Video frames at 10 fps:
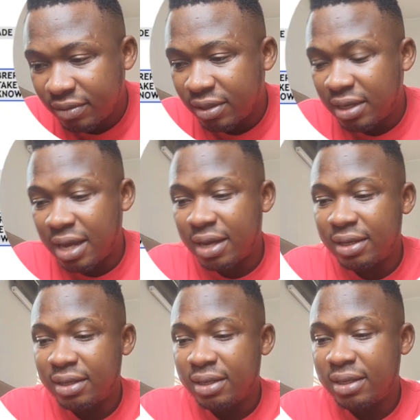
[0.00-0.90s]
Yeah
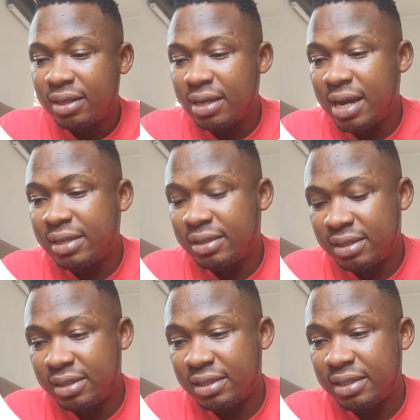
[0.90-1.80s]
guys,
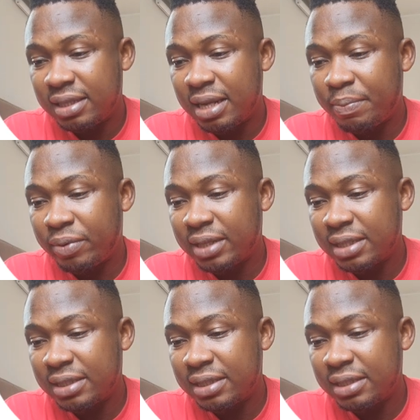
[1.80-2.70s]
this is the 3
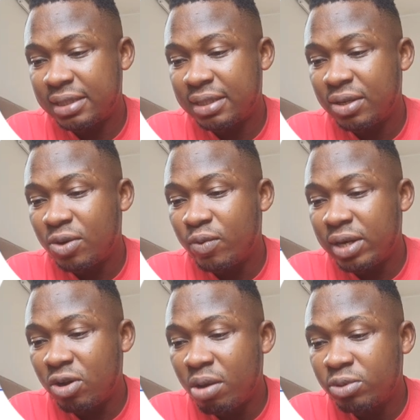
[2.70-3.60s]
important things when
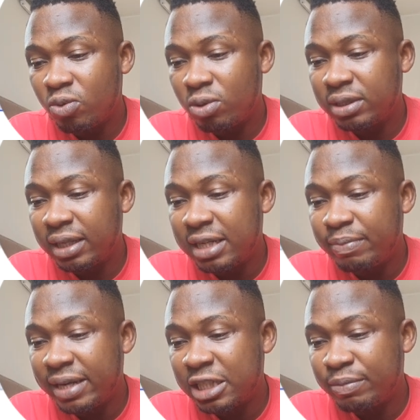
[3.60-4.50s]
it comes to what? Trade
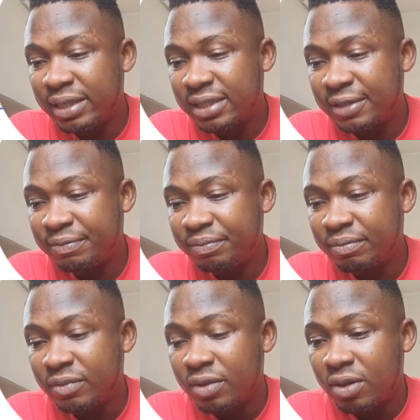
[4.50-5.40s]
management.
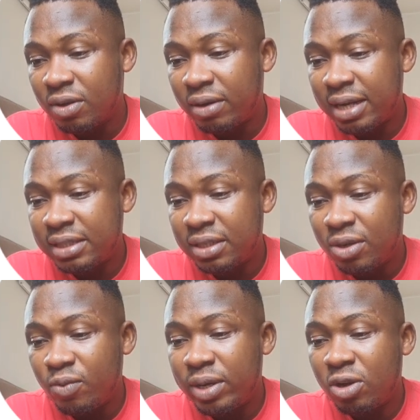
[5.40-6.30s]
All right,
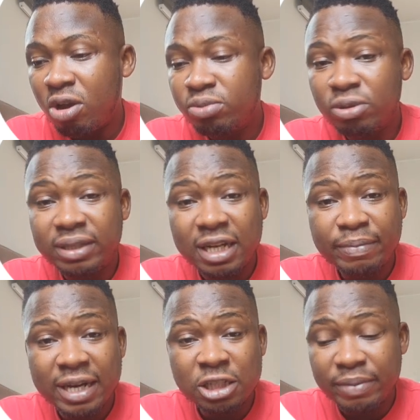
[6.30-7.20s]
when it comes to trade
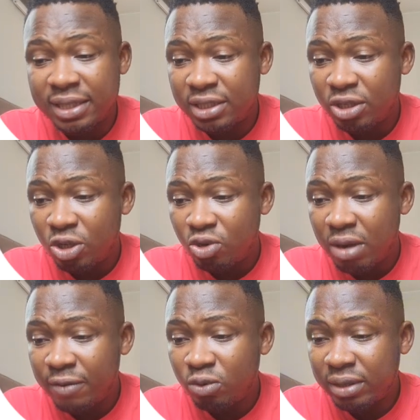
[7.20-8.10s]
management, you
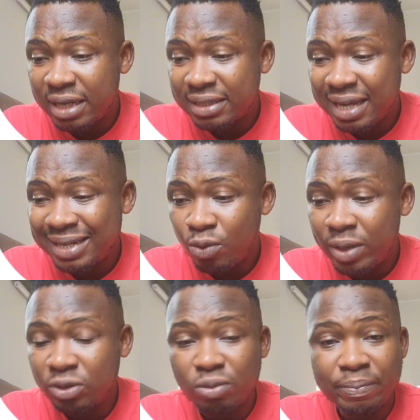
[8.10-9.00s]
have to understand
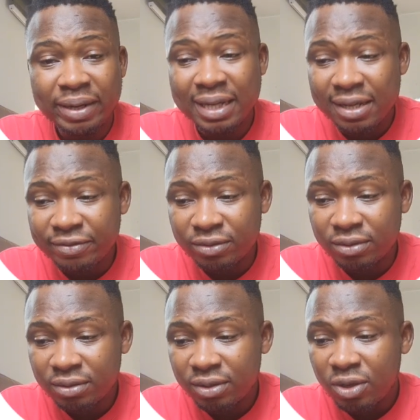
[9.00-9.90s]
when to break
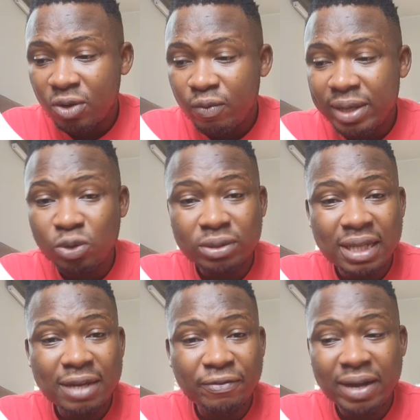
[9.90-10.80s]
even, when to
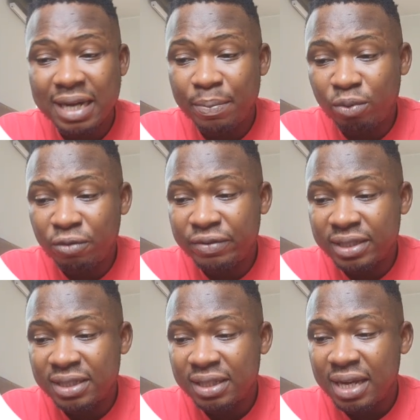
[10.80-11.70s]
take final
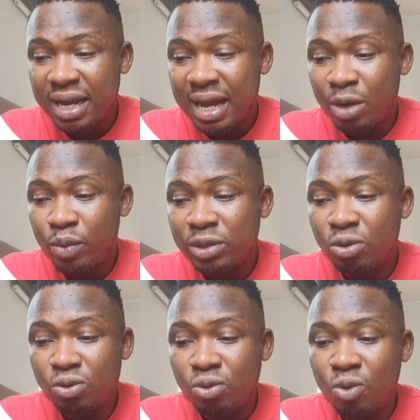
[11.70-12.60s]
profit, and when
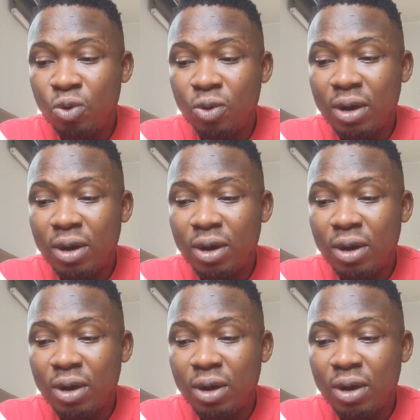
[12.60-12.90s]
to know